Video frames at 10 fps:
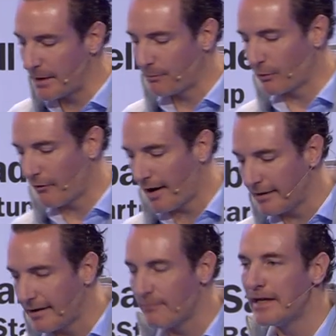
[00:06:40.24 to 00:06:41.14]
they're
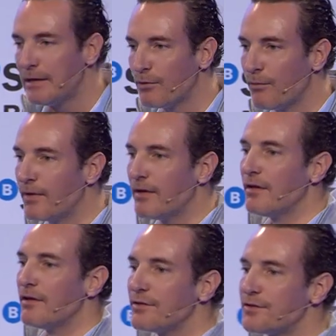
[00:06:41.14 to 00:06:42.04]
providing a minimum
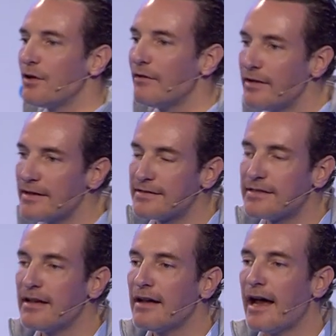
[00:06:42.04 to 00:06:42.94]
service
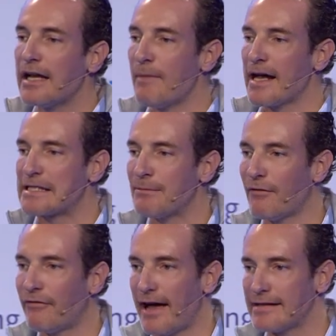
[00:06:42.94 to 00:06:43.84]
at a maximum
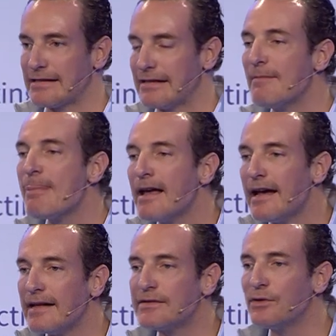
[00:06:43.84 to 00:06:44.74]
of hassle.
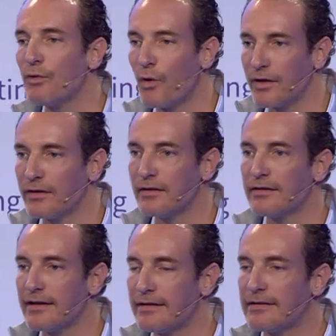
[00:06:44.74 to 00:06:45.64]
It's no wonder
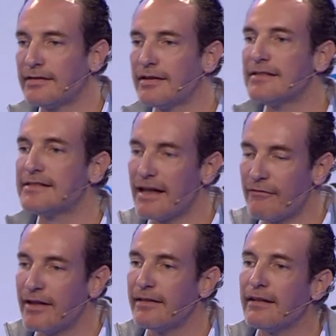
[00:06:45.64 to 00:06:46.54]
that
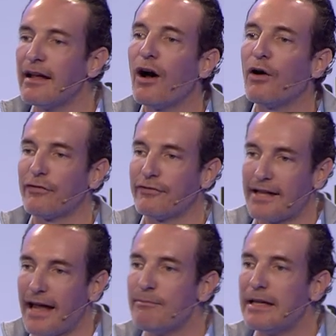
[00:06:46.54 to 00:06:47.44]
seven out of
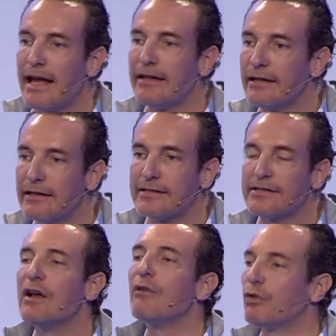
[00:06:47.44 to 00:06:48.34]
10
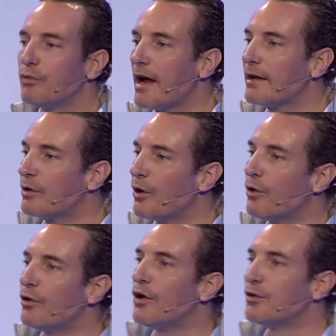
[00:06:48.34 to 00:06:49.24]
millennials would rather
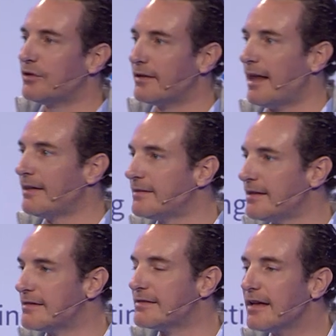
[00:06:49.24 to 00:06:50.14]
go to the
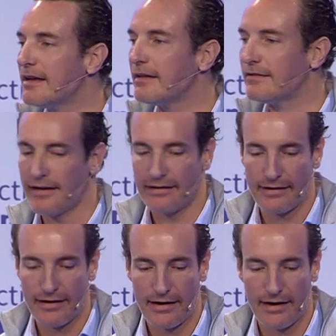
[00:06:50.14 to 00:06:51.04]
dentist
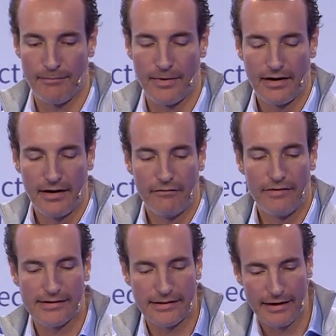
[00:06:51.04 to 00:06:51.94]
than um,
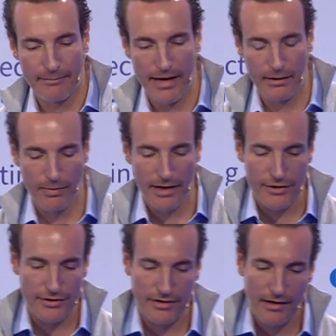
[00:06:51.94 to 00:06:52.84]
visiting a bank
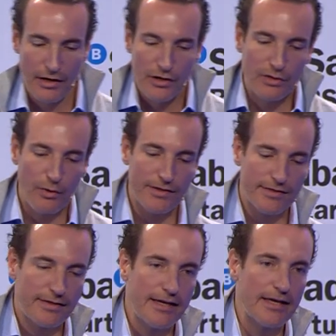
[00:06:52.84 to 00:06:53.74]
branch. So
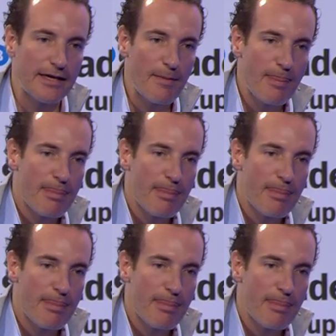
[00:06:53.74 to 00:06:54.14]
what's the